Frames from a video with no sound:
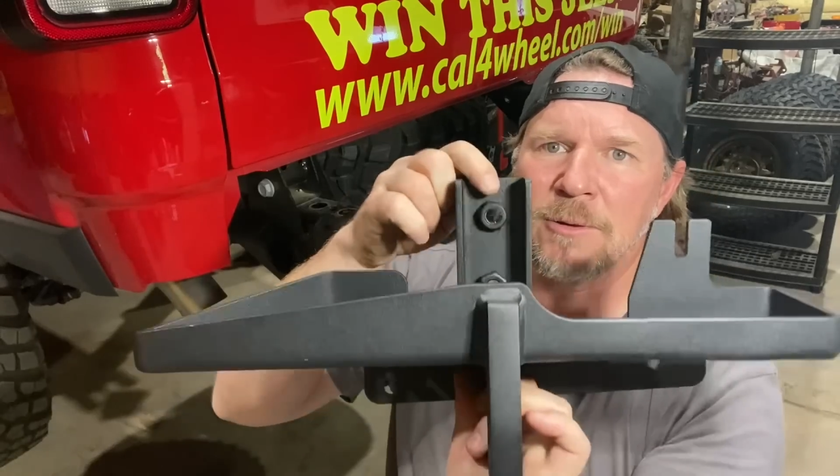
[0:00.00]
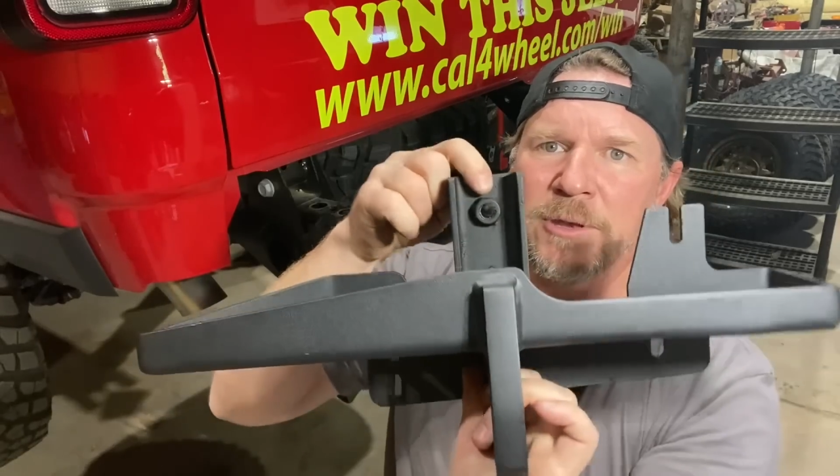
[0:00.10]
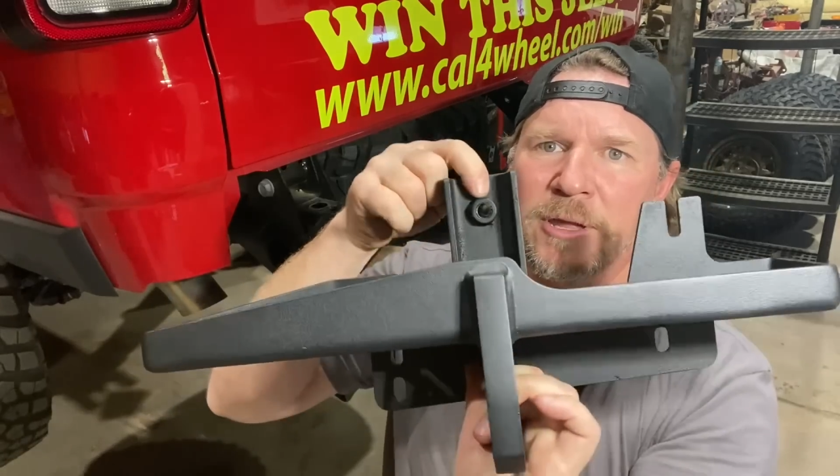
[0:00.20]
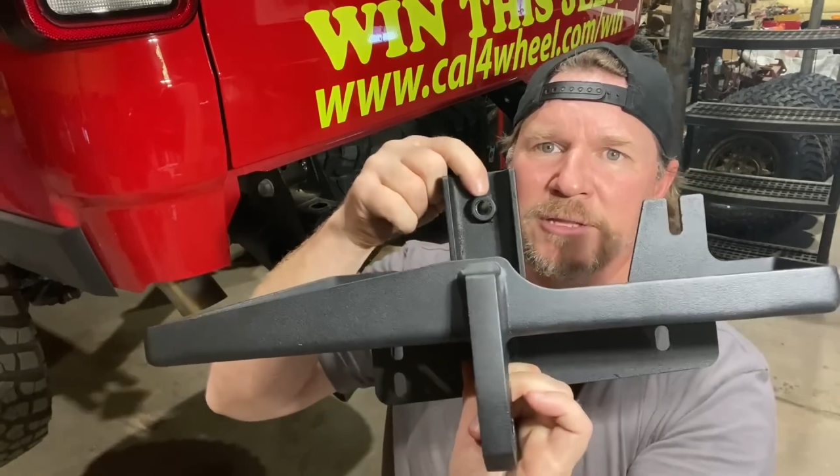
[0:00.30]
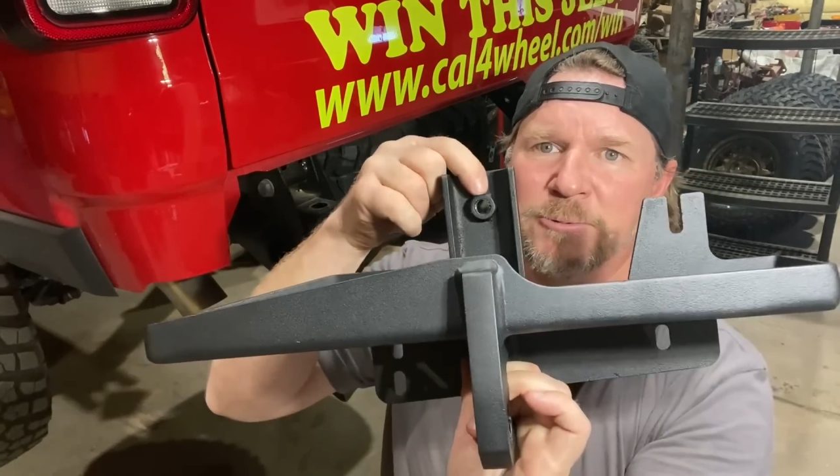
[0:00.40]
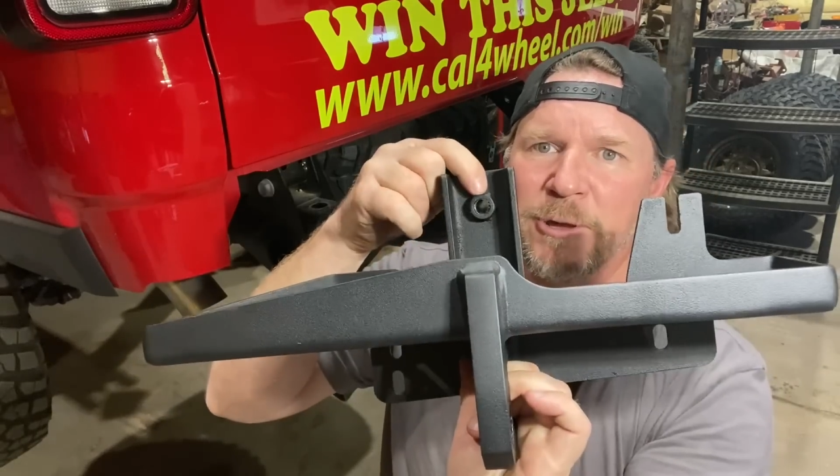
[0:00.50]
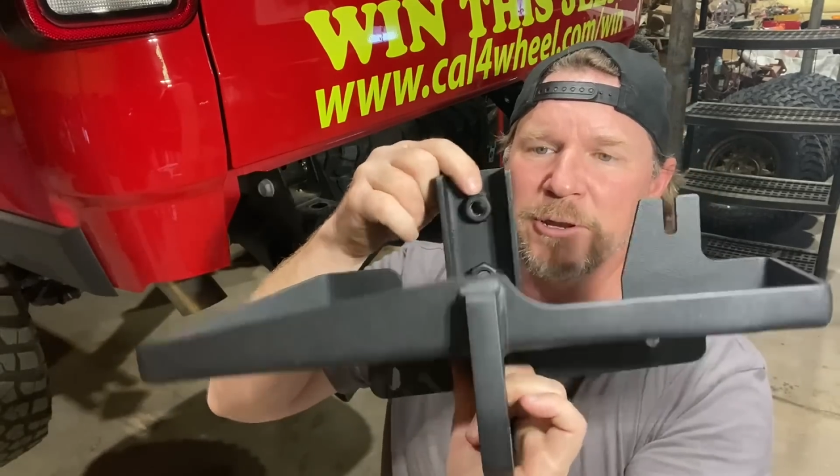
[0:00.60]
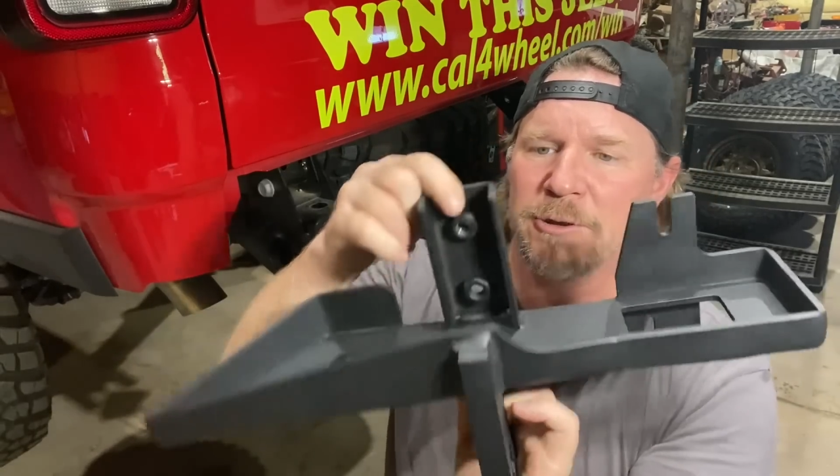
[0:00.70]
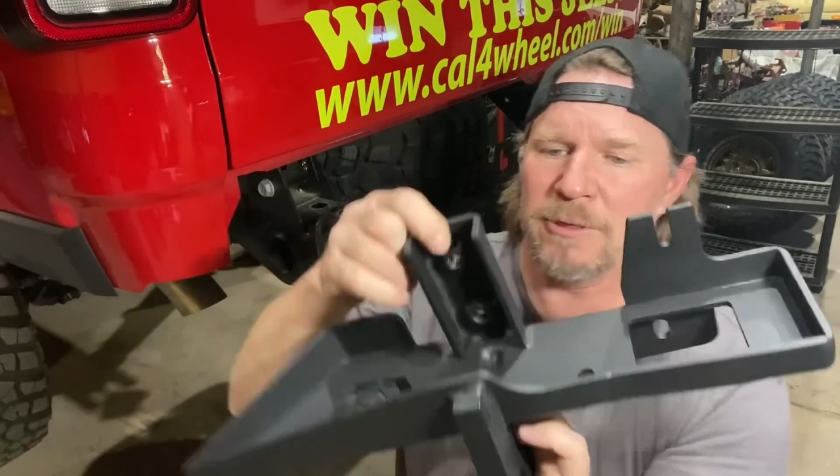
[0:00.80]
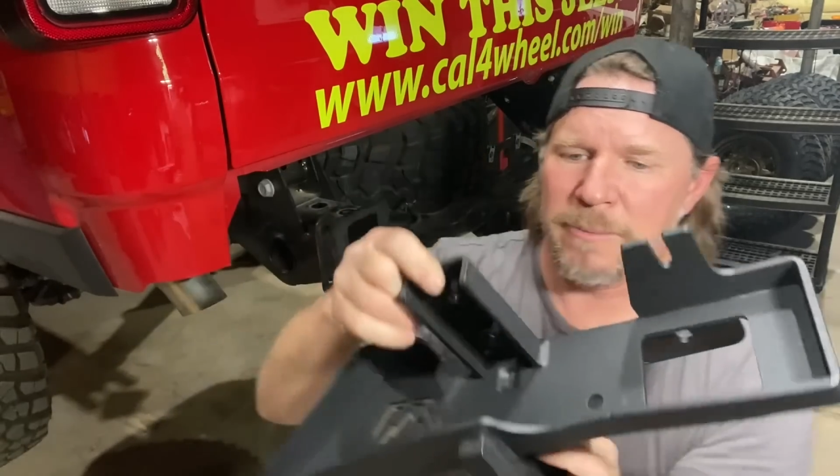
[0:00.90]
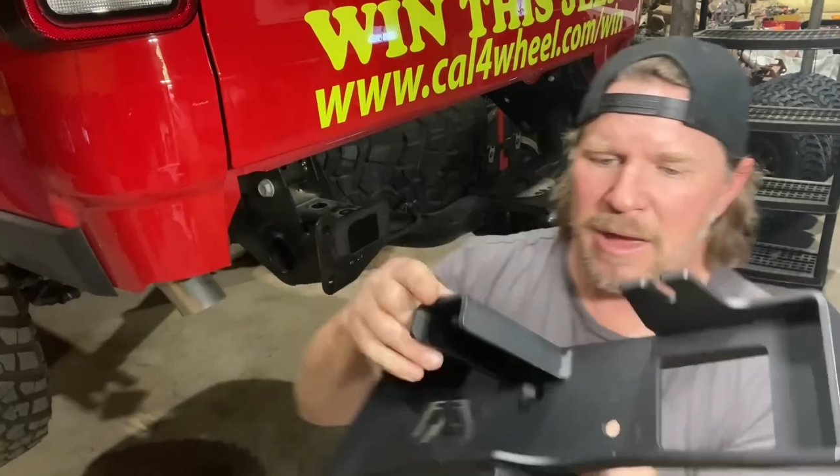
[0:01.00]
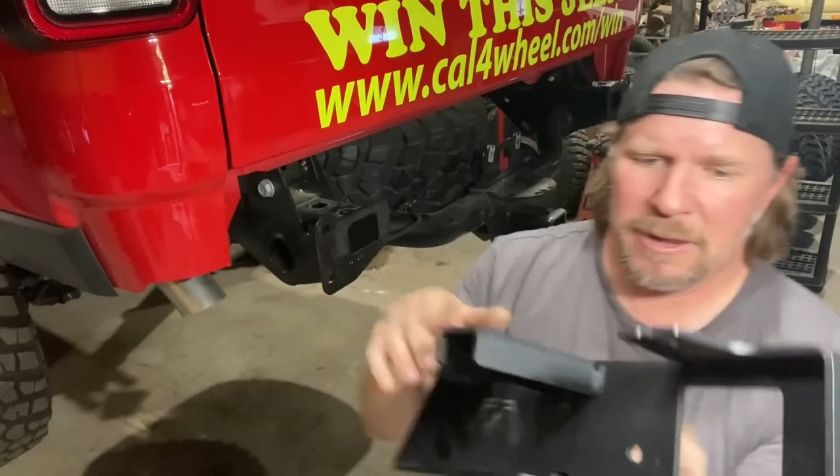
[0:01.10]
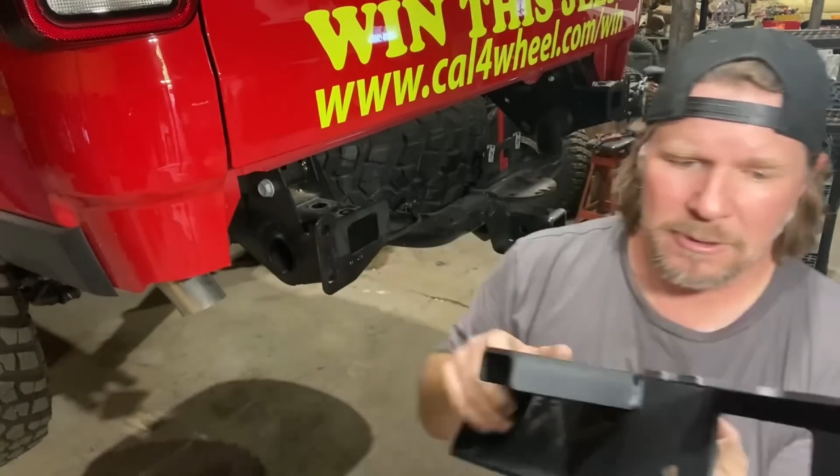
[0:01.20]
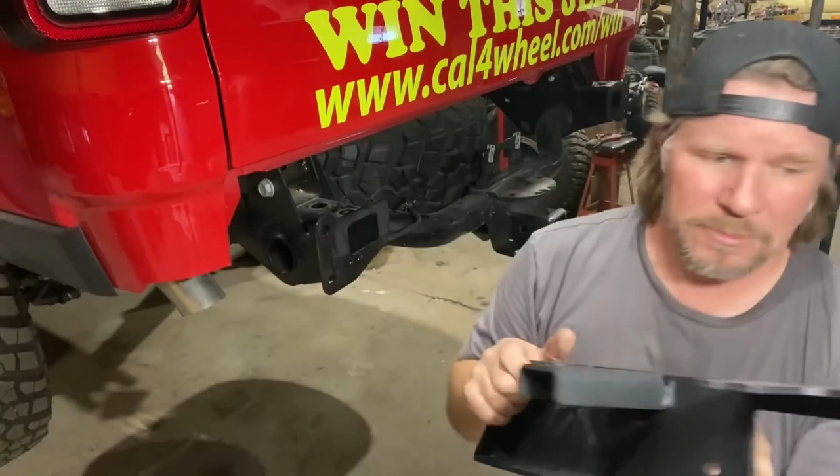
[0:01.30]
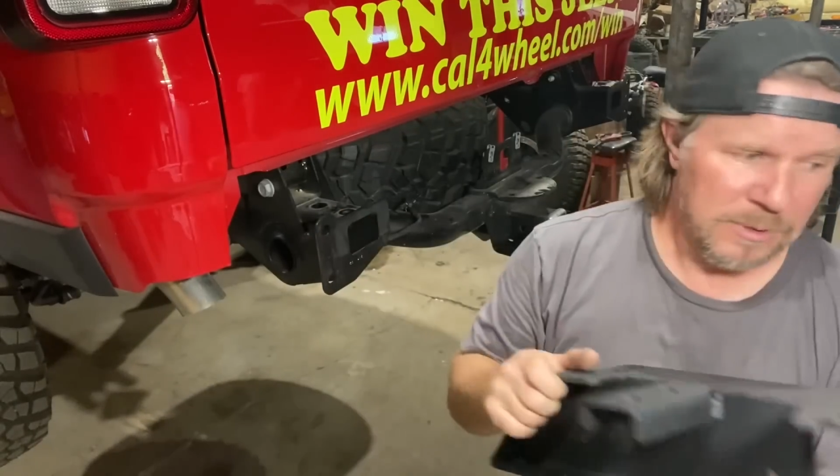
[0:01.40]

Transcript: nuts welded on the bottom.